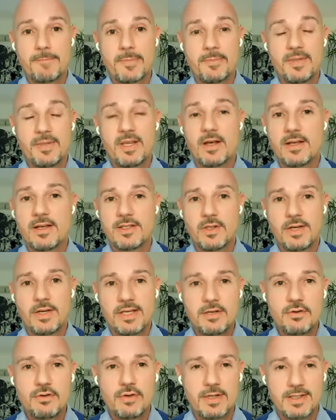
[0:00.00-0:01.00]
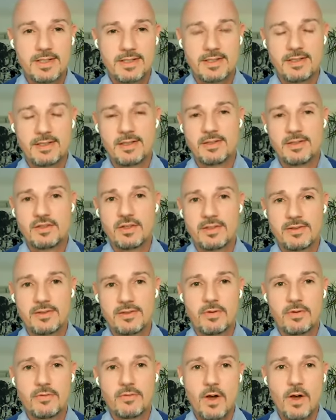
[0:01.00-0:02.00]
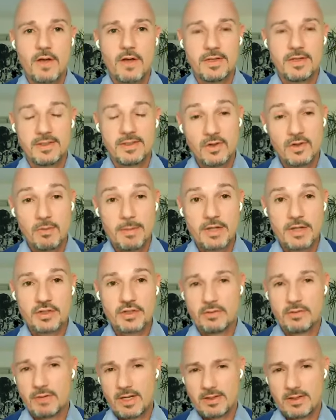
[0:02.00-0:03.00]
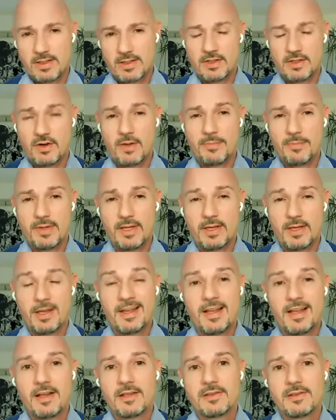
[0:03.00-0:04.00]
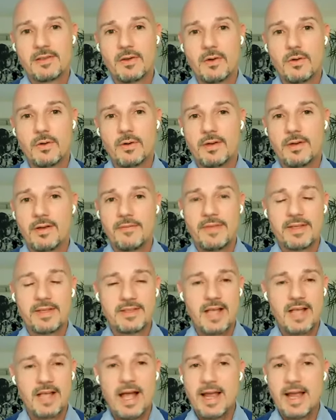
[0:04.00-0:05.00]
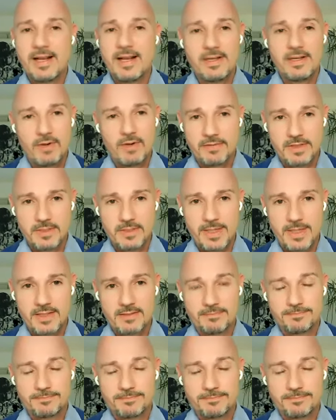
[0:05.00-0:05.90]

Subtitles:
Because your interest is just revolving so much around this topic. So there's a highly relevant space.